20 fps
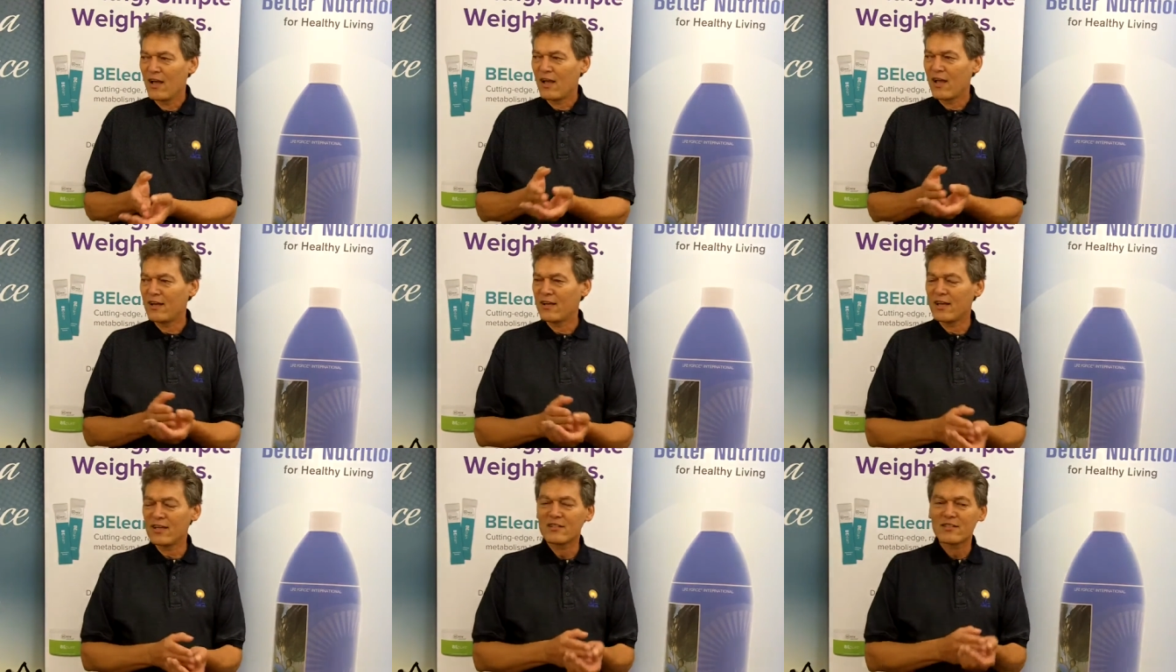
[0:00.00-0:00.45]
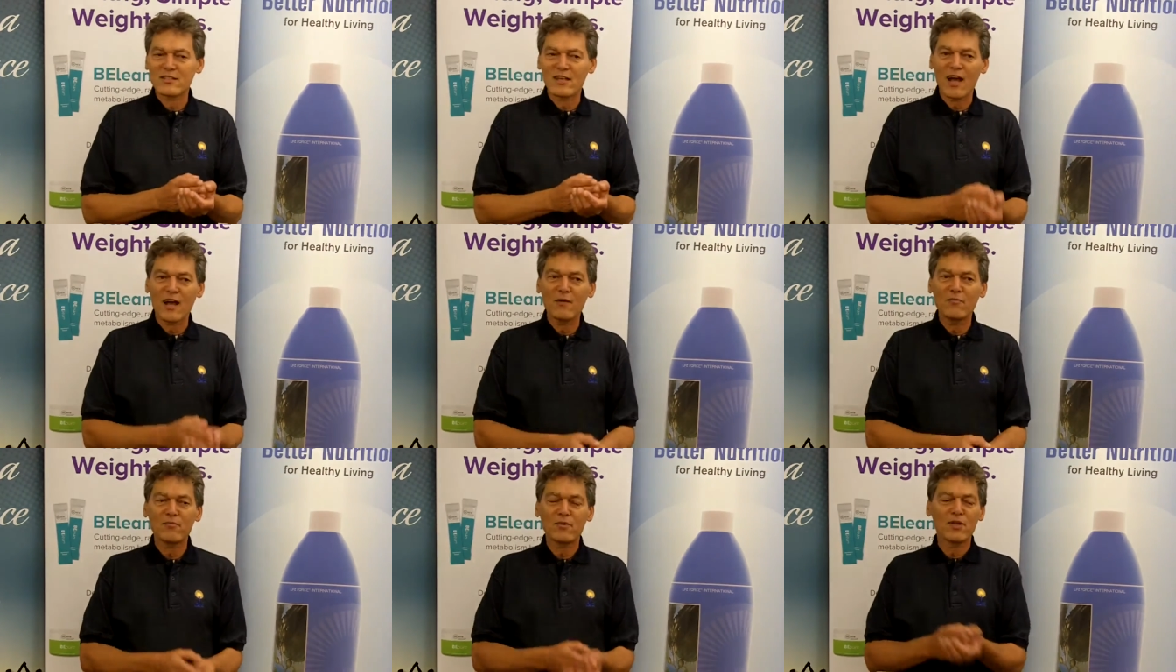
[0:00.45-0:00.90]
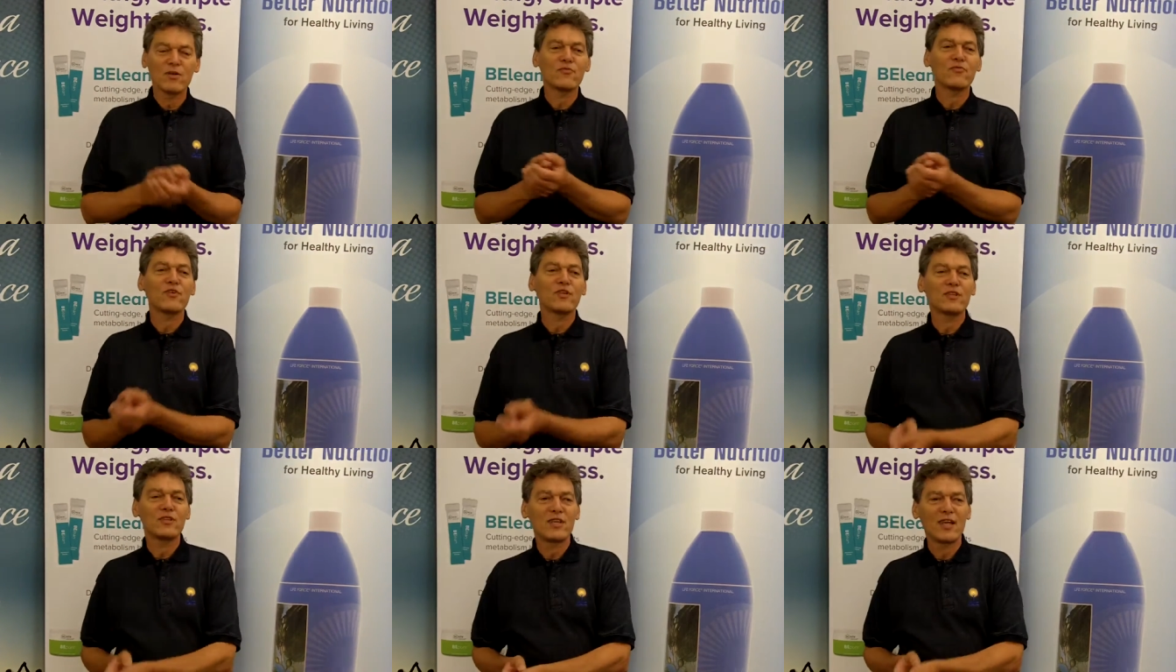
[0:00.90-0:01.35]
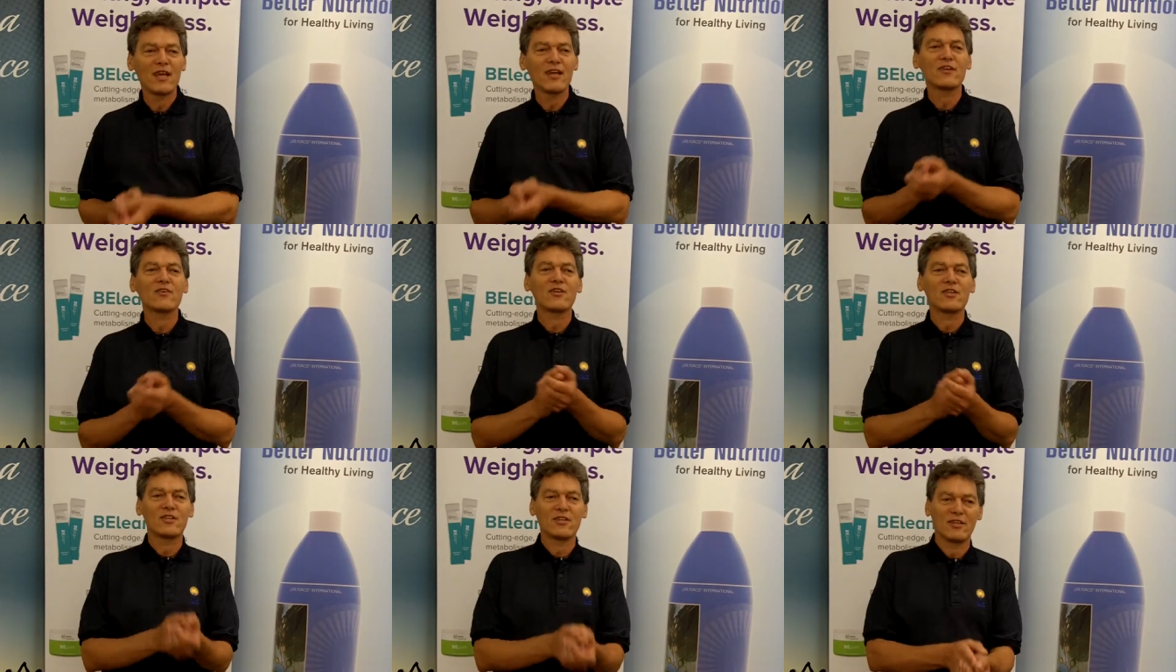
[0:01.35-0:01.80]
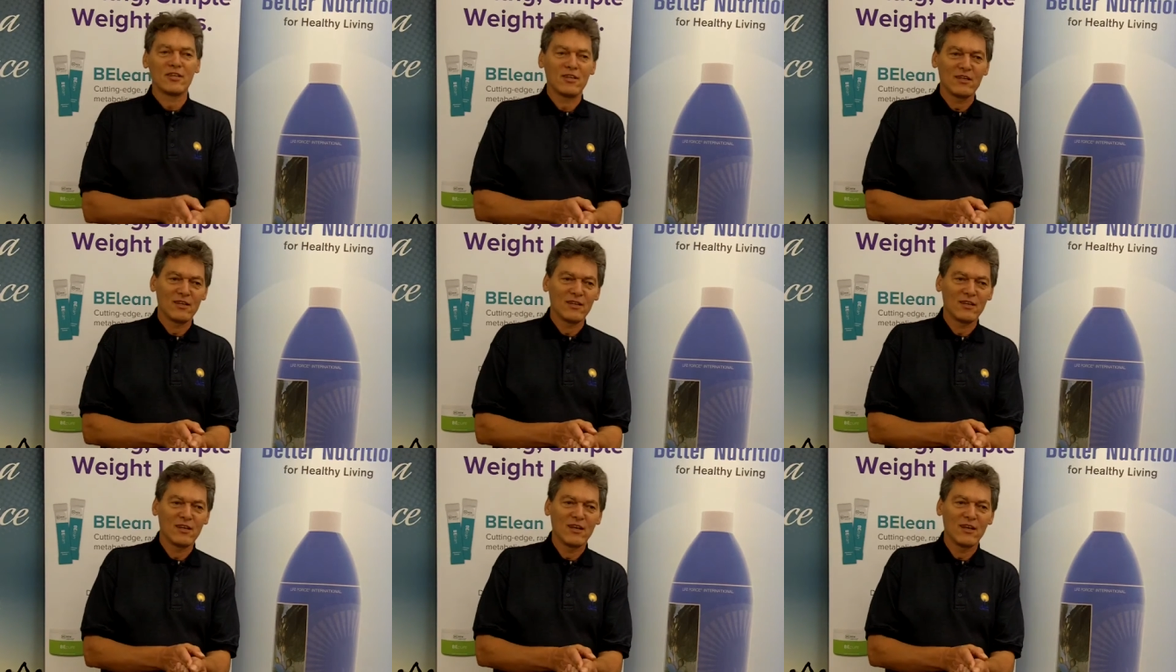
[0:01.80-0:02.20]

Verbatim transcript: an example of integrity.